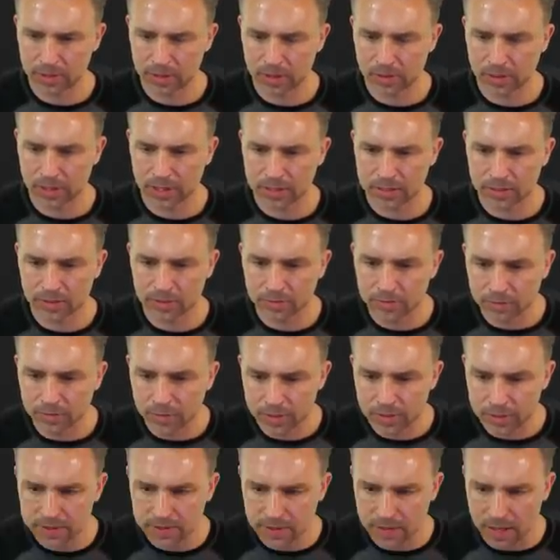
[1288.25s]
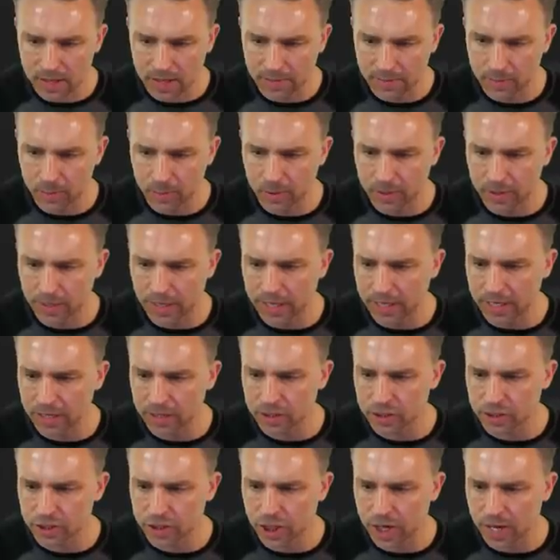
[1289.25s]
Okay, so for the top one, I can
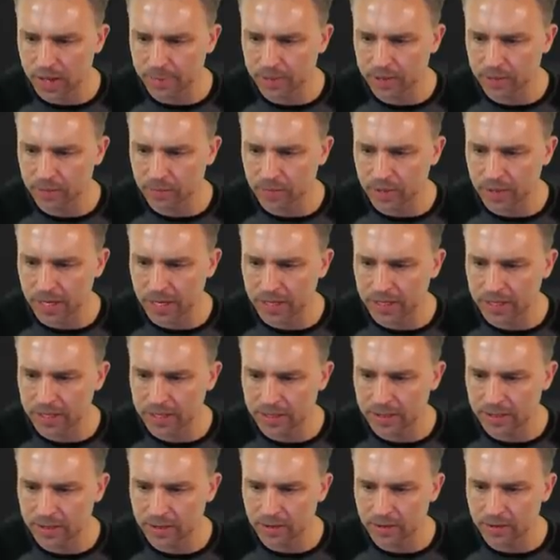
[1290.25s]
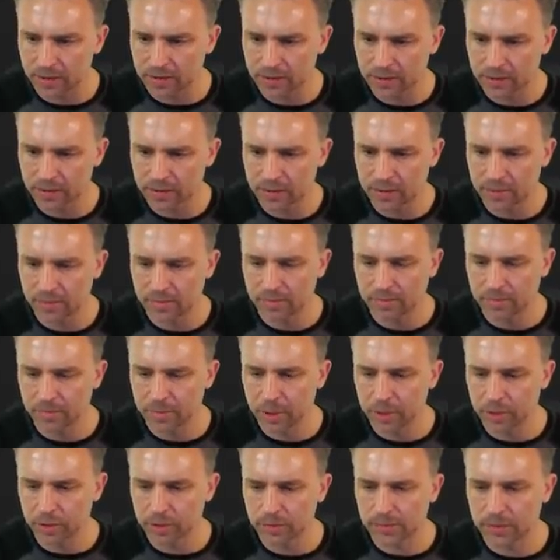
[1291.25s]
chop it right here.
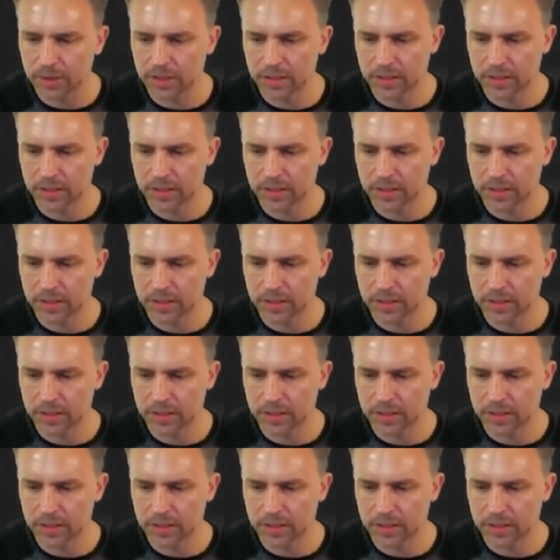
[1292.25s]
Boom,